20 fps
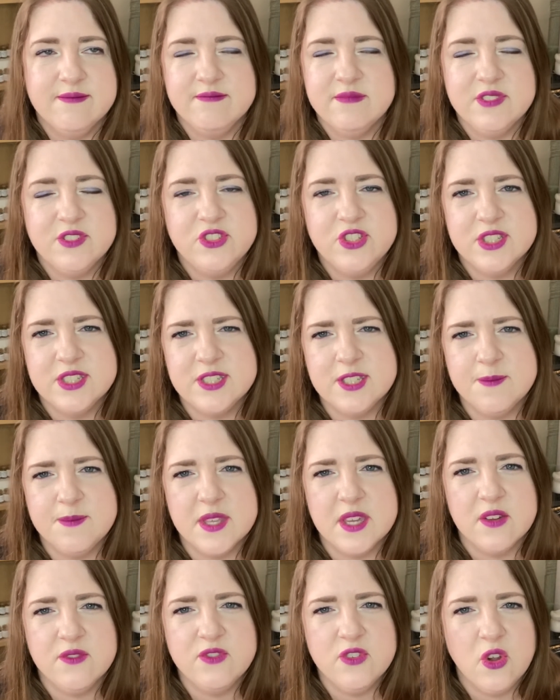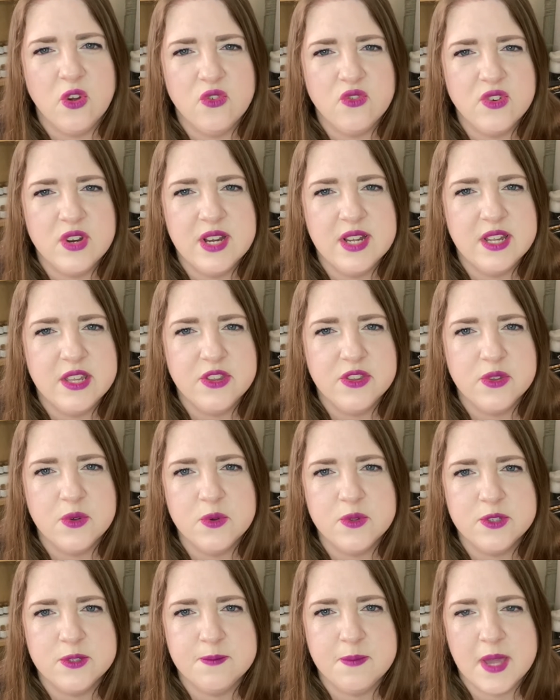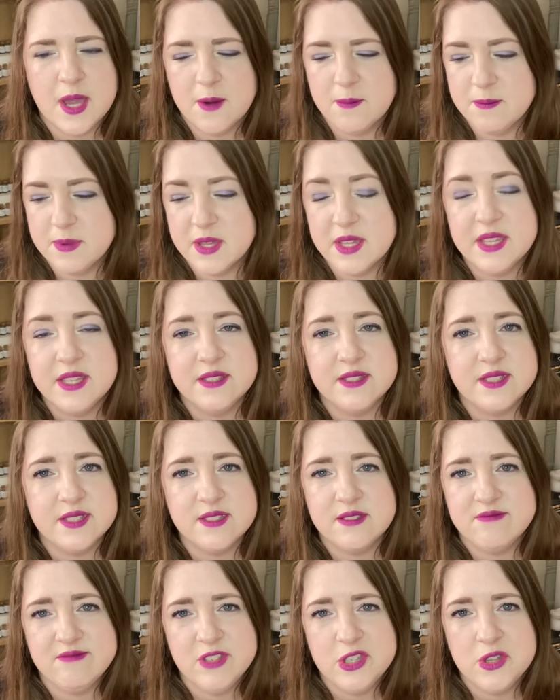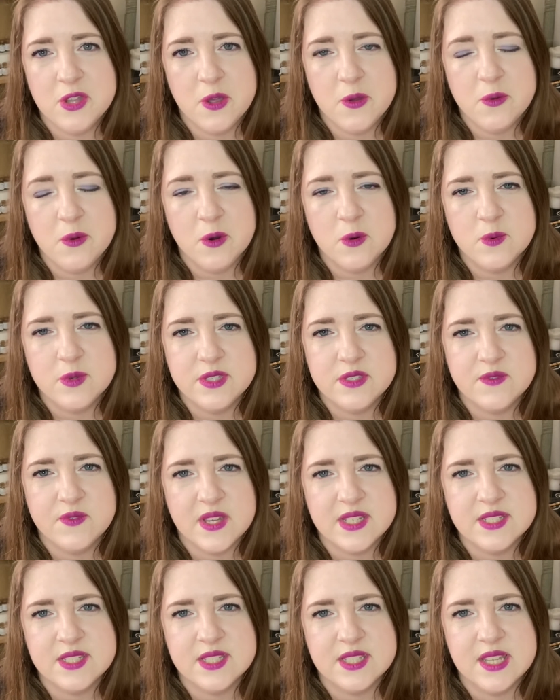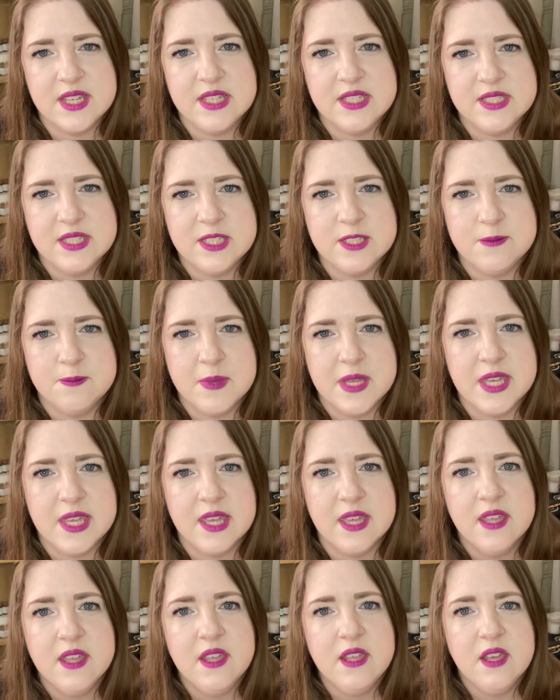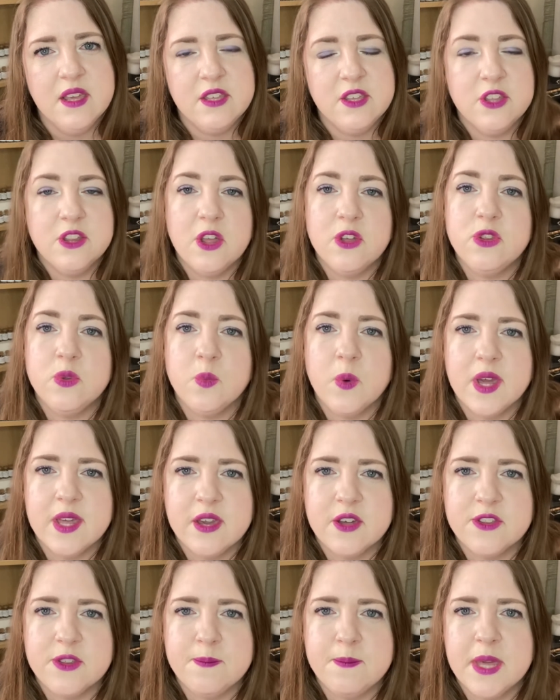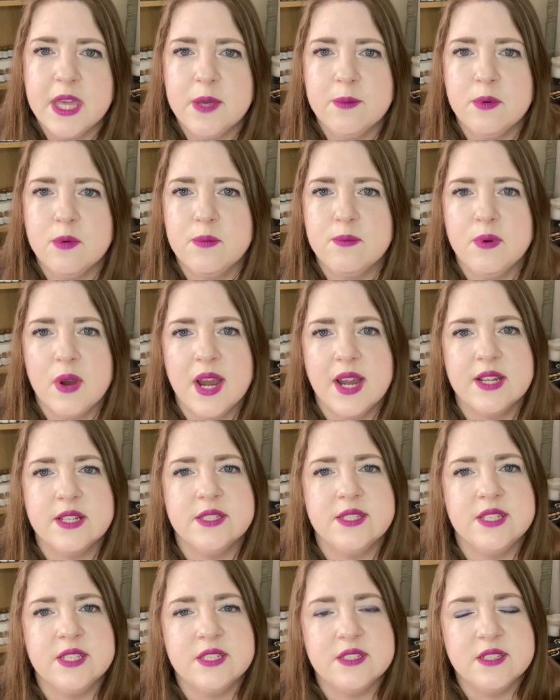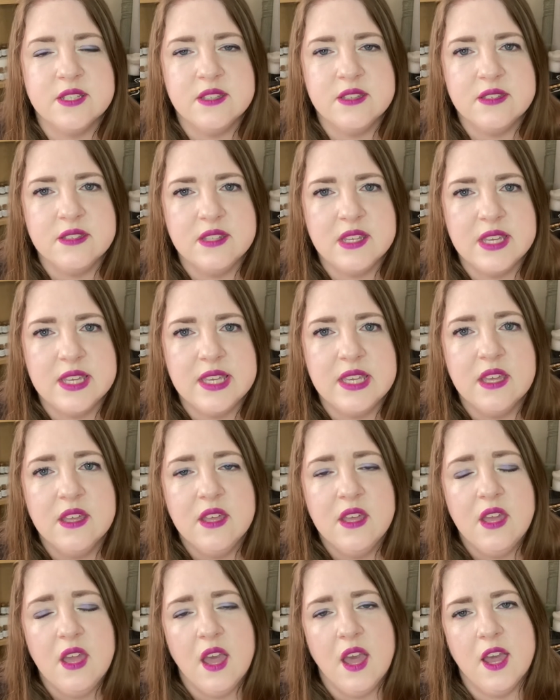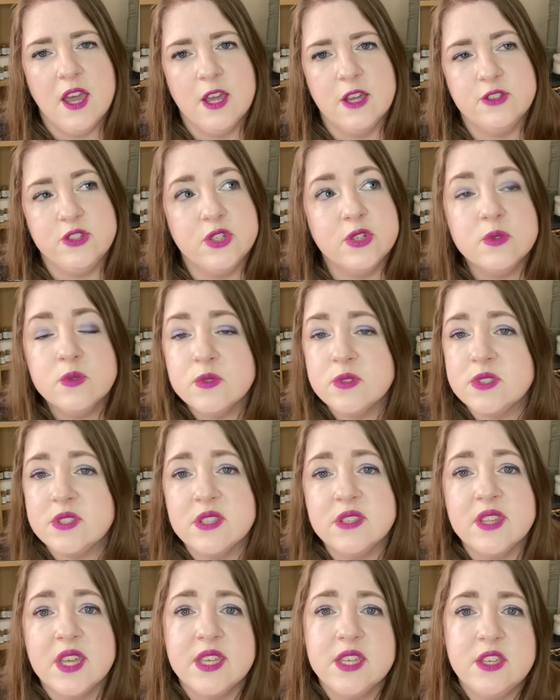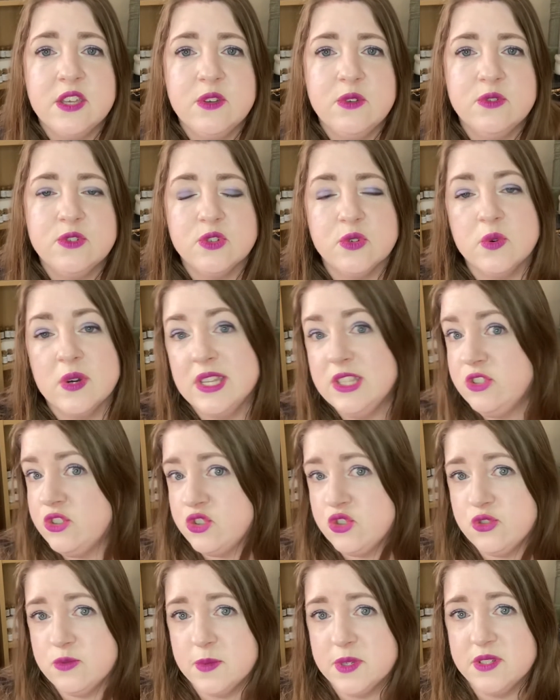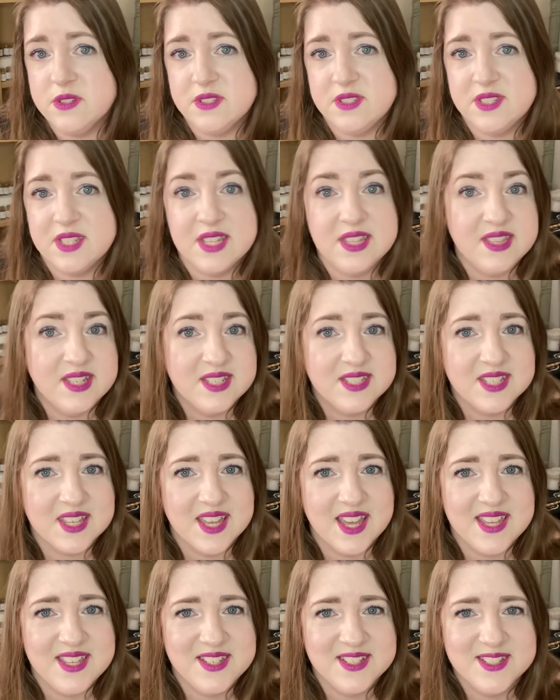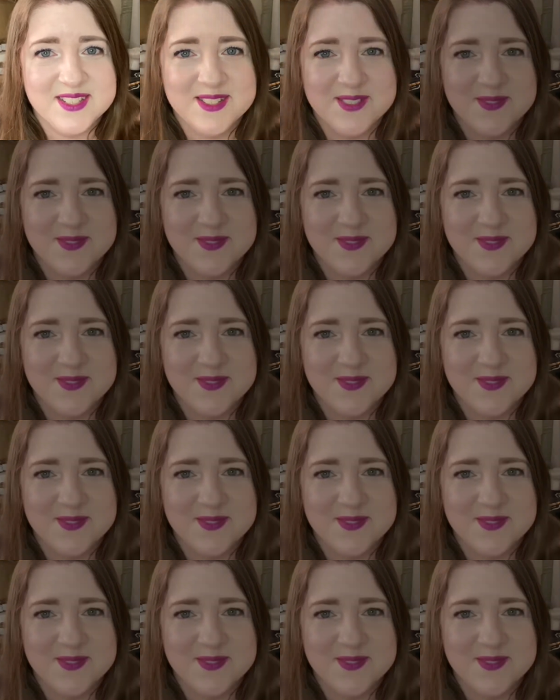just something I've not really thought about, but it's, you know, always fascinated me, you know, the way other people practice and the tools that they use, or instruments in this case.